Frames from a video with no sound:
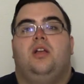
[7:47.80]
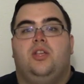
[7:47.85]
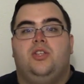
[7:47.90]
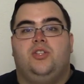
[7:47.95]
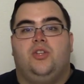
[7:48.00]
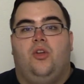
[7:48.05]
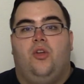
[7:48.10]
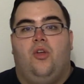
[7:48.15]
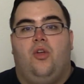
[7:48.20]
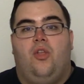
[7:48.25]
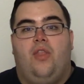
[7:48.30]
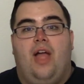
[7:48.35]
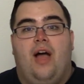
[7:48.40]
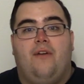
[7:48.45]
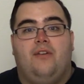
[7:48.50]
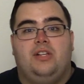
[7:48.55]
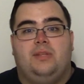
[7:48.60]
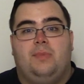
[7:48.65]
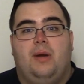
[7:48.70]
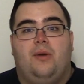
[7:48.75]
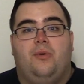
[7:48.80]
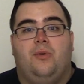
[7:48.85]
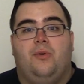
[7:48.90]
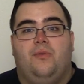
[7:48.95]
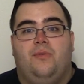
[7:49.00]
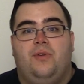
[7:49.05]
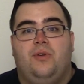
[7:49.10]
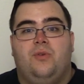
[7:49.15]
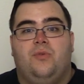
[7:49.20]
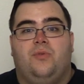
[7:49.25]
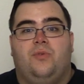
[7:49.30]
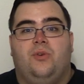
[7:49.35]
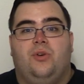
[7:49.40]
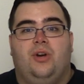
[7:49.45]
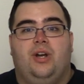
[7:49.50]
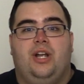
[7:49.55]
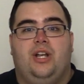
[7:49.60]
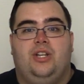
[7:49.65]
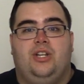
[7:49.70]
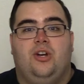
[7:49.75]
So that was my review
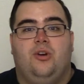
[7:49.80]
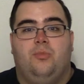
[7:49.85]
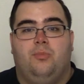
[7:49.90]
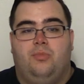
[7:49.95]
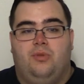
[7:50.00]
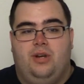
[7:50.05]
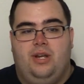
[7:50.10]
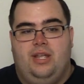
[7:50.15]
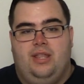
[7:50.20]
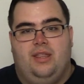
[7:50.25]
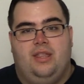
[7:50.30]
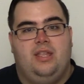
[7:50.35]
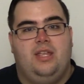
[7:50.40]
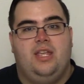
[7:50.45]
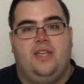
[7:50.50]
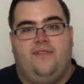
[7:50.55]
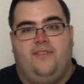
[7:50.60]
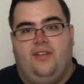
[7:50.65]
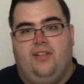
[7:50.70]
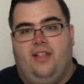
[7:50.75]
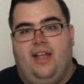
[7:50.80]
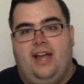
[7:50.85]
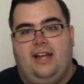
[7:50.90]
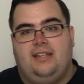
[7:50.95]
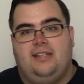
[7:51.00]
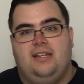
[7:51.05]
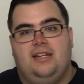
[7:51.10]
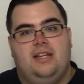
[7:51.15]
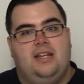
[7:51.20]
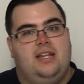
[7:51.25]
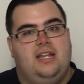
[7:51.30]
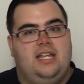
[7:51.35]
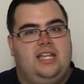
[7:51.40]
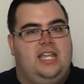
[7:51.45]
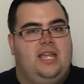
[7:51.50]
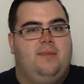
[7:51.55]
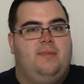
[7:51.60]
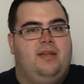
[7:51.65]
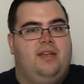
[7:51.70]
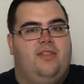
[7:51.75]
for Don't Breathe. If you liked it,
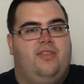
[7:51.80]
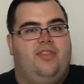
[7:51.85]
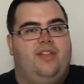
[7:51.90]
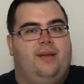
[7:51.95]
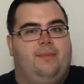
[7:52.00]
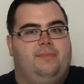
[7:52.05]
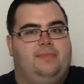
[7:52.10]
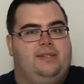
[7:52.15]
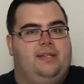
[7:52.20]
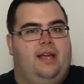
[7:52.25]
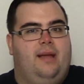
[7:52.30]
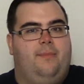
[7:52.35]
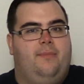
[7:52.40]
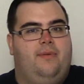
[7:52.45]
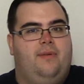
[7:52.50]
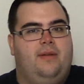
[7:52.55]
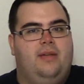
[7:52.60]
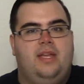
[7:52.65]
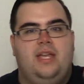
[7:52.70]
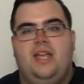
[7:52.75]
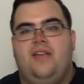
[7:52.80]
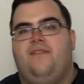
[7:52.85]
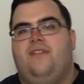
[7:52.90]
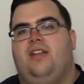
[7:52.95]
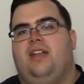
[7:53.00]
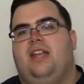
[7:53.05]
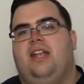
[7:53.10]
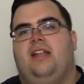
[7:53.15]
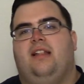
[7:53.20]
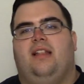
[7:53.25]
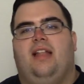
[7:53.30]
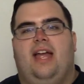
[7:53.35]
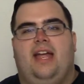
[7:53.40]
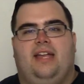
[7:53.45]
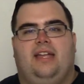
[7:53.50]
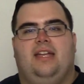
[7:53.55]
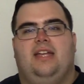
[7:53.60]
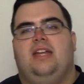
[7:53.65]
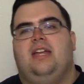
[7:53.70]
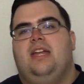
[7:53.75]
give me a thumbs up. If you didn't
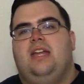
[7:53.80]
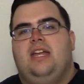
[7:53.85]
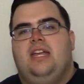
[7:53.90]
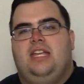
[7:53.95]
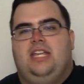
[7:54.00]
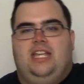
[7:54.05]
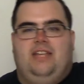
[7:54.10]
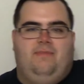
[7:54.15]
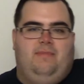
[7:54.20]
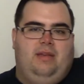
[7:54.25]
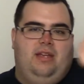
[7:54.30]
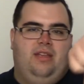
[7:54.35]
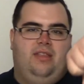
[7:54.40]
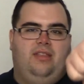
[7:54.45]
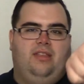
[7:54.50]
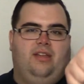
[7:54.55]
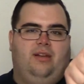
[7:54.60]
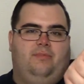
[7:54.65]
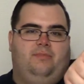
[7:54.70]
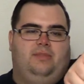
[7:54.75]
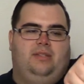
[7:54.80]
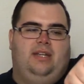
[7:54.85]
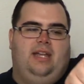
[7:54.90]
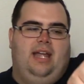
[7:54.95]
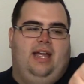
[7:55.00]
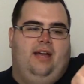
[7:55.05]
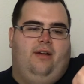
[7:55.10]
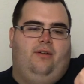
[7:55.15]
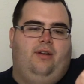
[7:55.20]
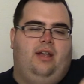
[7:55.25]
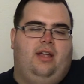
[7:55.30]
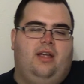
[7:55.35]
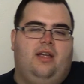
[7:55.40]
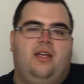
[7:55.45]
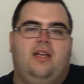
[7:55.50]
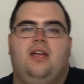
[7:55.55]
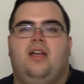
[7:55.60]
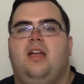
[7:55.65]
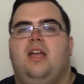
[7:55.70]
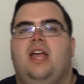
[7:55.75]
like it, give me a thumbs down.
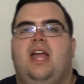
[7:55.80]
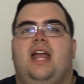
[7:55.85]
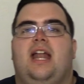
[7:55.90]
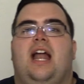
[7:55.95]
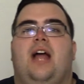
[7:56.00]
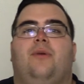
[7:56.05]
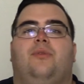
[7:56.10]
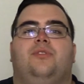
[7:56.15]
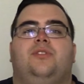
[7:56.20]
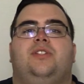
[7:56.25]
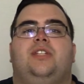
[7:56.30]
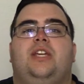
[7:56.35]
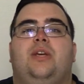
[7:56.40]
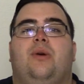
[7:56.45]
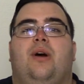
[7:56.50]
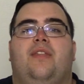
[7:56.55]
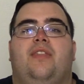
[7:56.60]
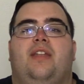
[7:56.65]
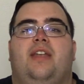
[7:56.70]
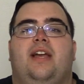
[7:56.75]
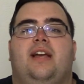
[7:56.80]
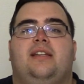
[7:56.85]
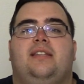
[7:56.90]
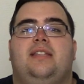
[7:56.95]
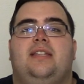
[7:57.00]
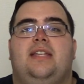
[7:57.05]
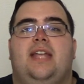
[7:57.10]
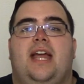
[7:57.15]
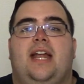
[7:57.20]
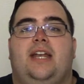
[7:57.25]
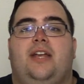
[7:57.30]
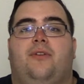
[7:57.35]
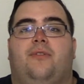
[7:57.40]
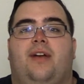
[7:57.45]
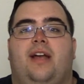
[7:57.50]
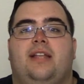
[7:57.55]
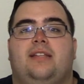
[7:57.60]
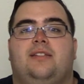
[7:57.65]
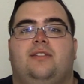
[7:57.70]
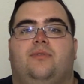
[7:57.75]
And I will see you on the next Danny
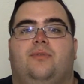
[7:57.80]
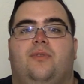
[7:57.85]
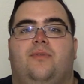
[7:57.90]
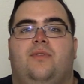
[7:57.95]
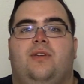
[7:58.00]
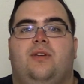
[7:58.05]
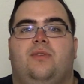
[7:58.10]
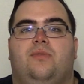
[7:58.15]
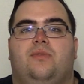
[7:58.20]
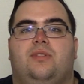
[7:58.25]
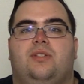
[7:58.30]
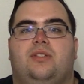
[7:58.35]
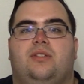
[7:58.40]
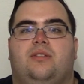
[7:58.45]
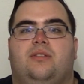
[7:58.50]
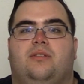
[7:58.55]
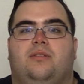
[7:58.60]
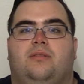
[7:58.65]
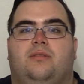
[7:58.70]
Rants and Reviews.